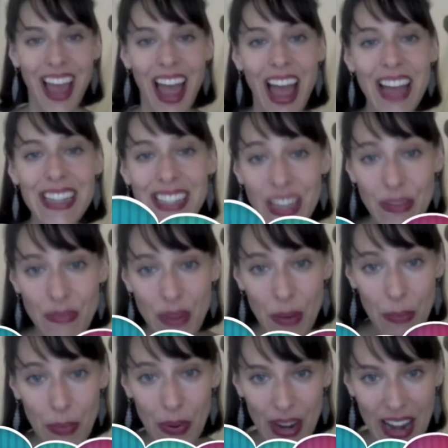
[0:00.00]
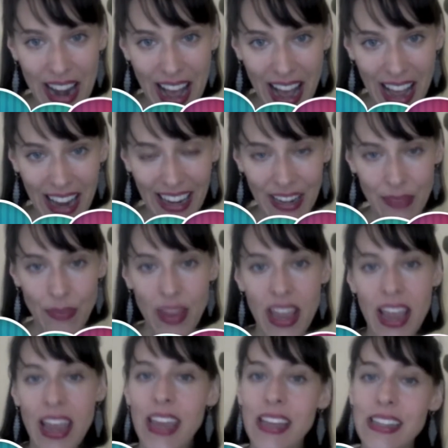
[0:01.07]
And tip number 9
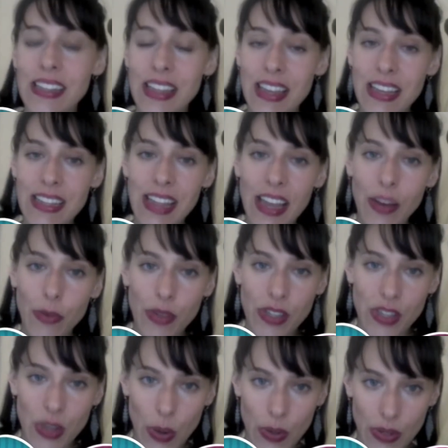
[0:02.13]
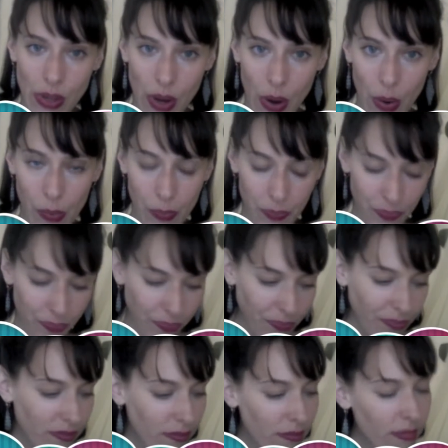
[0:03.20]
is things like risotto,
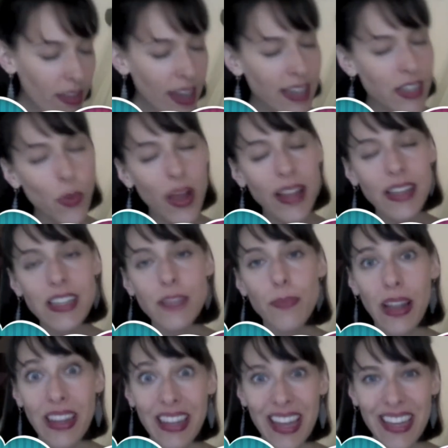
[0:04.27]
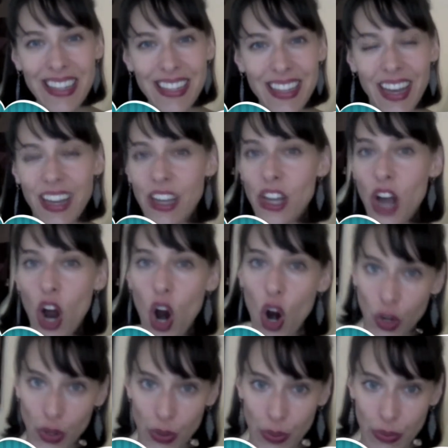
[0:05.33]
as well as polenta, are
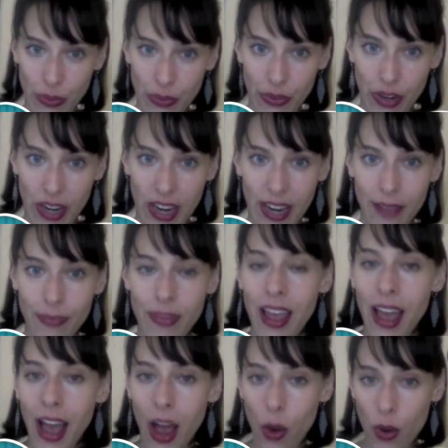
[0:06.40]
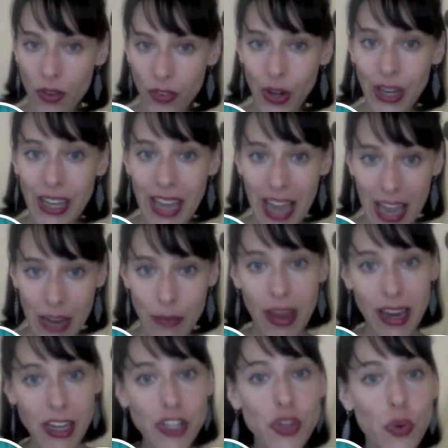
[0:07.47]
gluten-free. However, again,
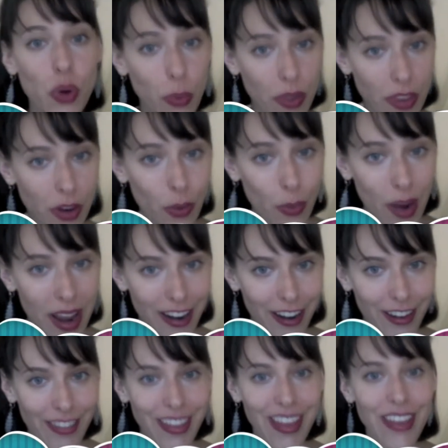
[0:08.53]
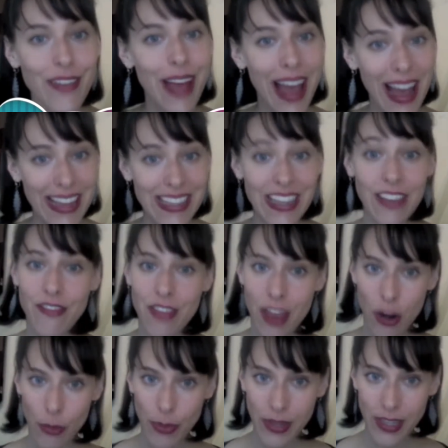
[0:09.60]
make sure with your waiter that you ask if their
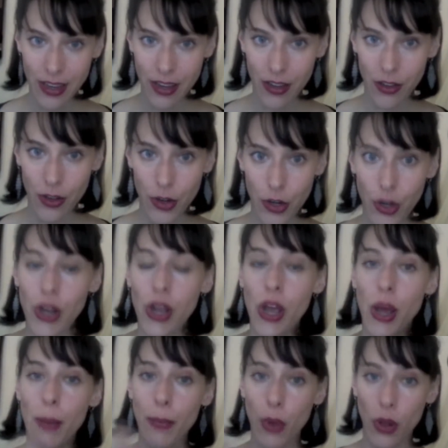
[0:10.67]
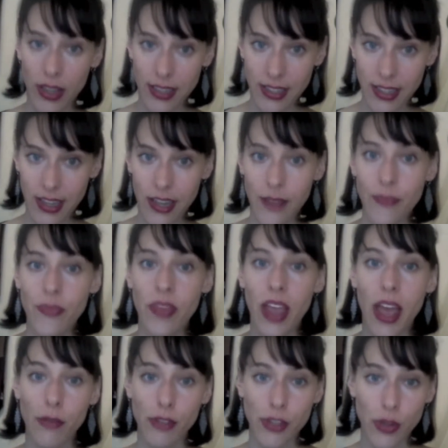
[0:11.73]
particular polenta and
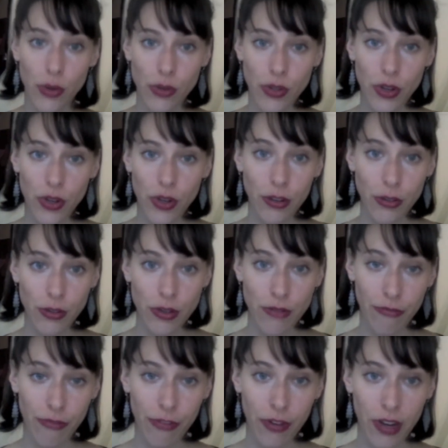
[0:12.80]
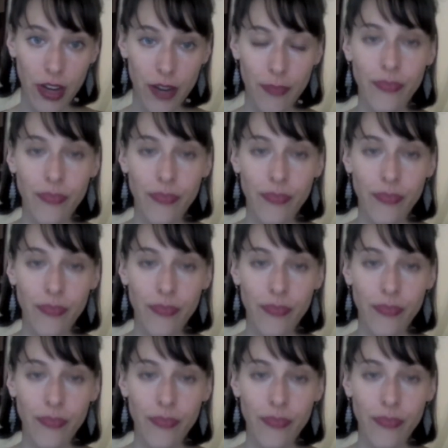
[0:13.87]
risotto are gluten-free.